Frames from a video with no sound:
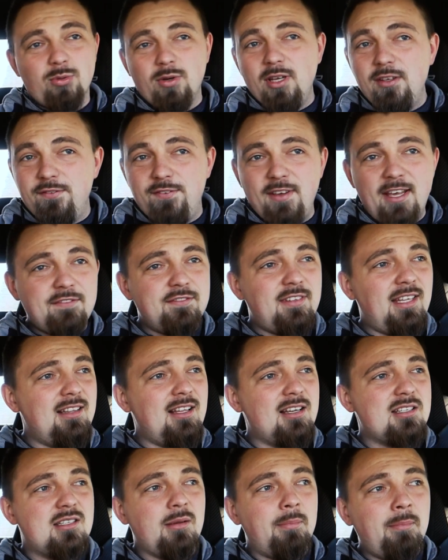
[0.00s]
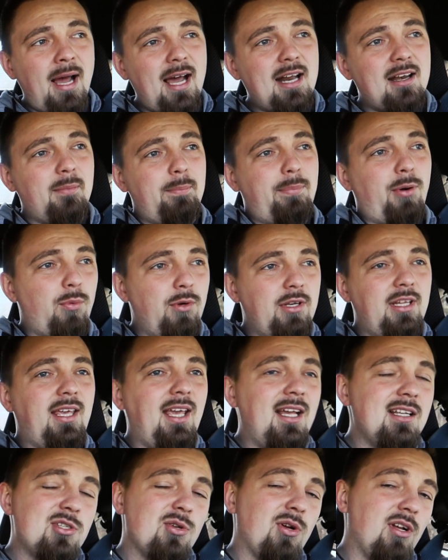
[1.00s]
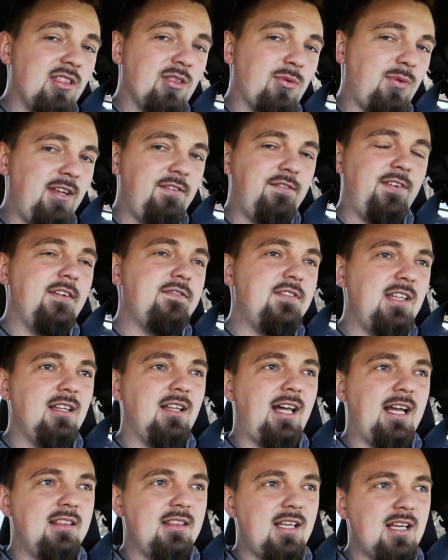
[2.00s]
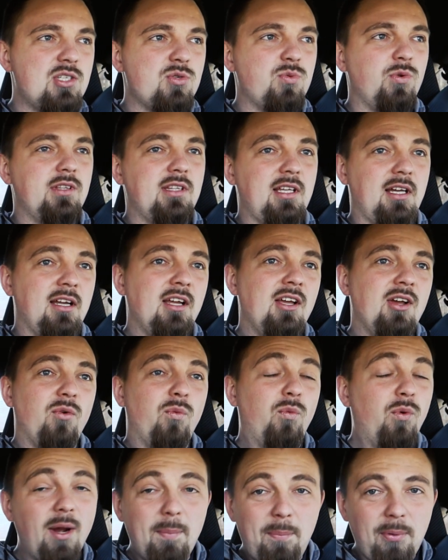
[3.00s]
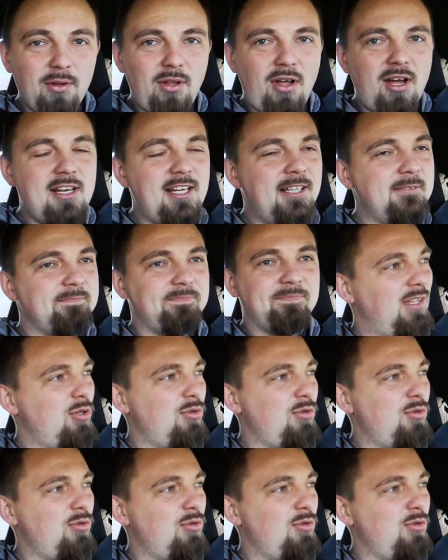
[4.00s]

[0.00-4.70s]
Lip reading: 350, doesn't matter, but when you get into a 350 like this with a Whipple on it,